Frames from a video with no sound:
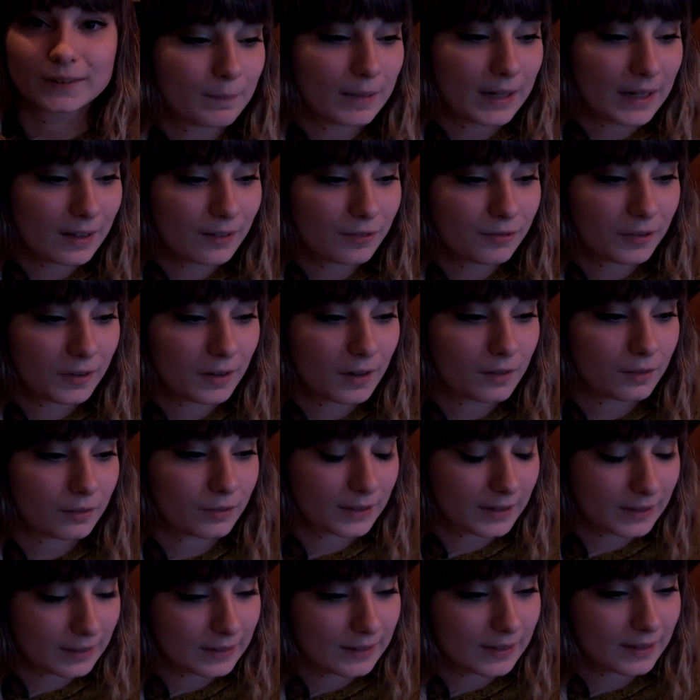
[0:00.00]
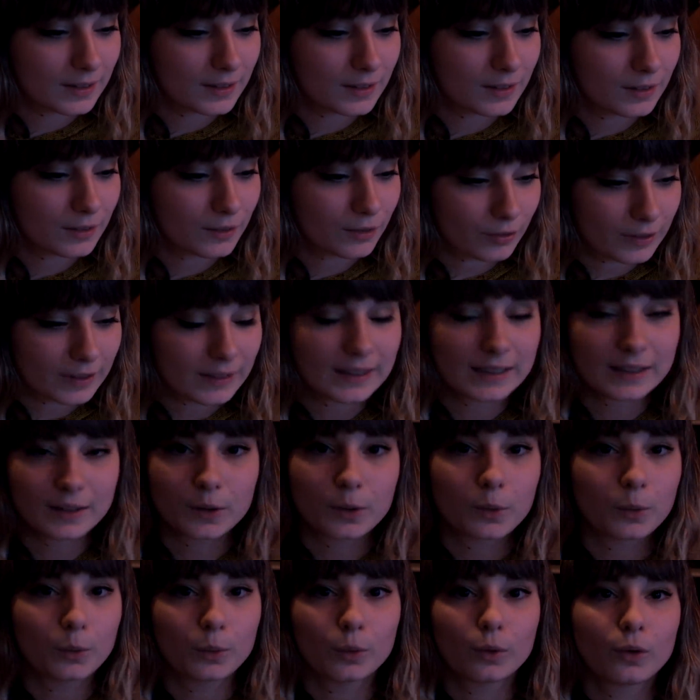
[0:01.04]
It made for a really, really
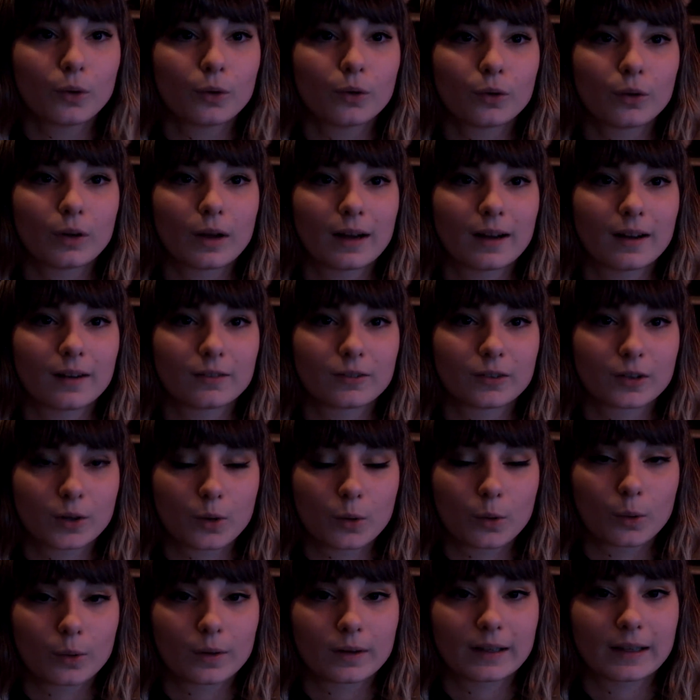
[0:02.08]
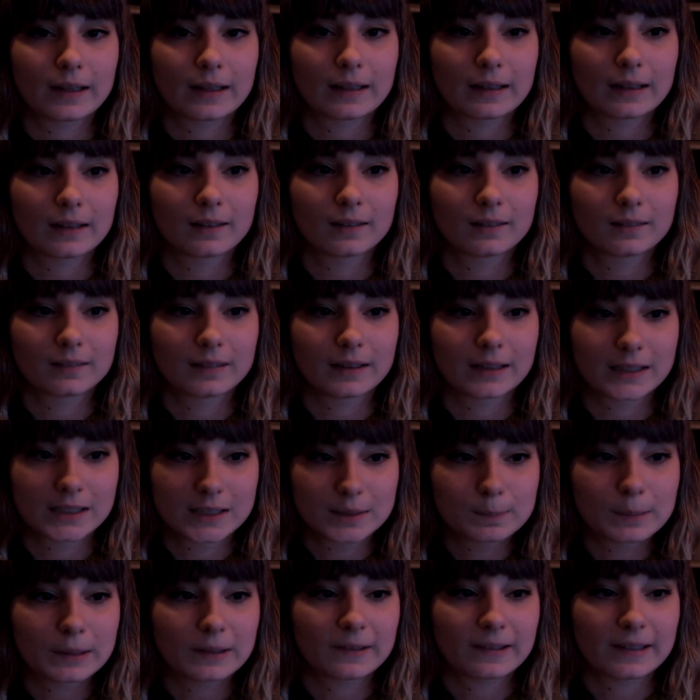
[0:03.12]
cool recording
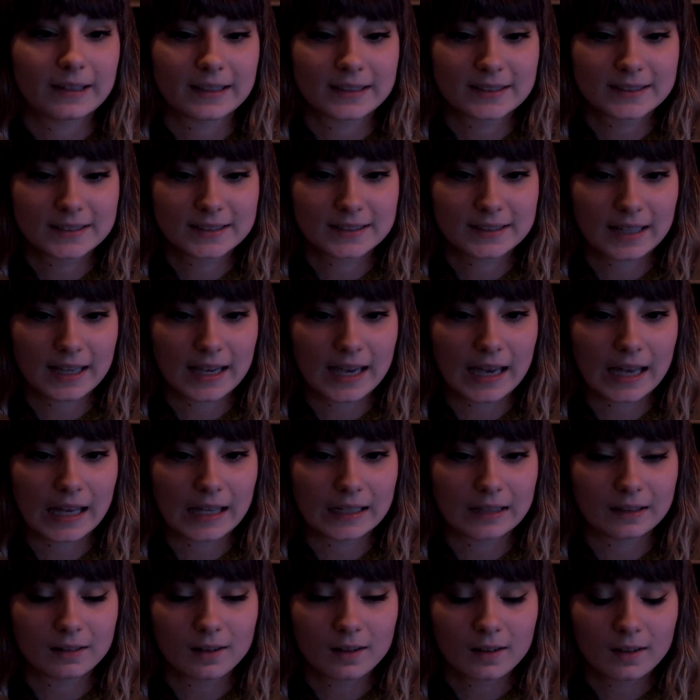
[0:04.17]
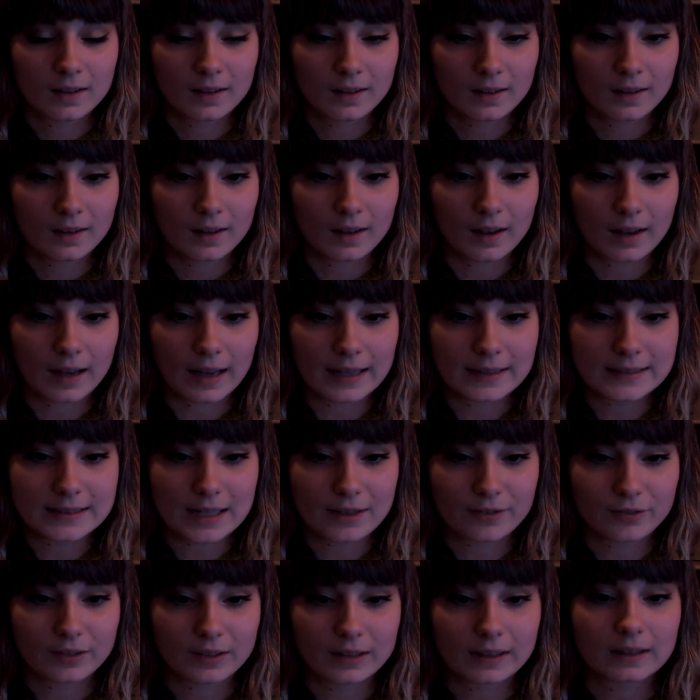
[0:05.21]
experience, and I
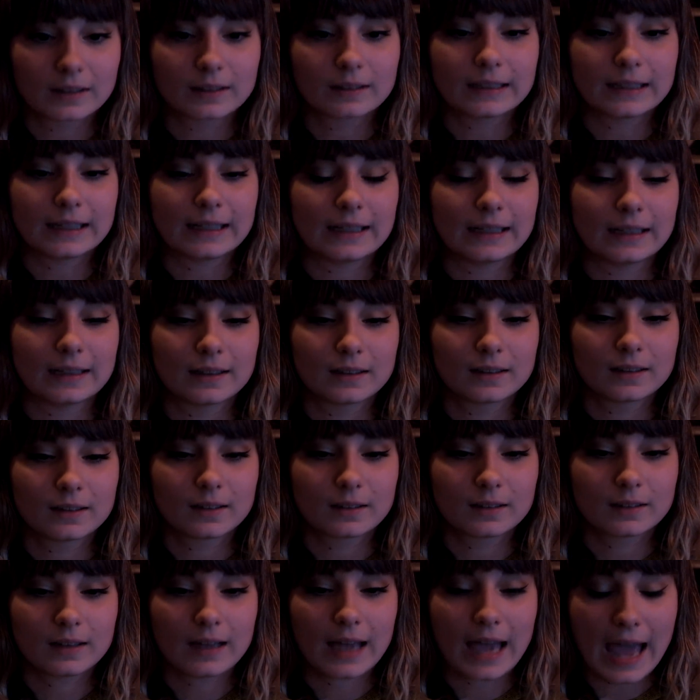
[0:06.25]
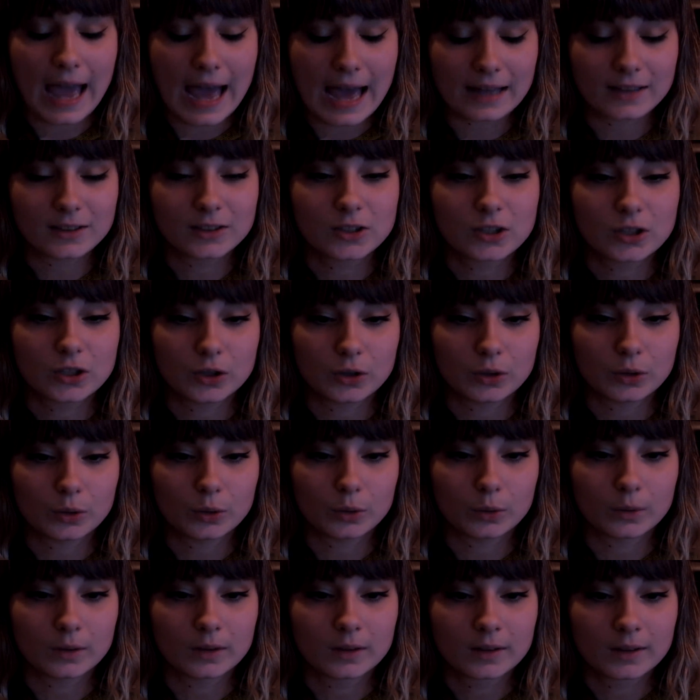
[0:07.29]
definitely had
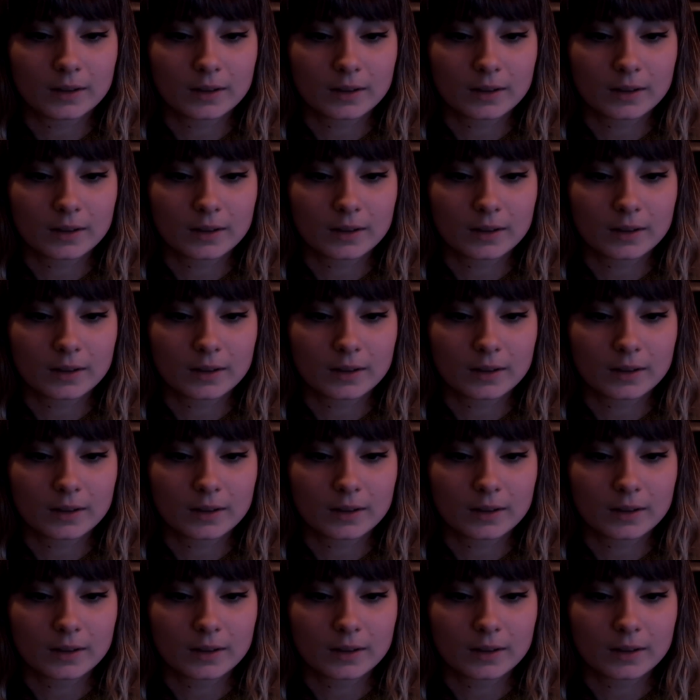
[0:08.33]
to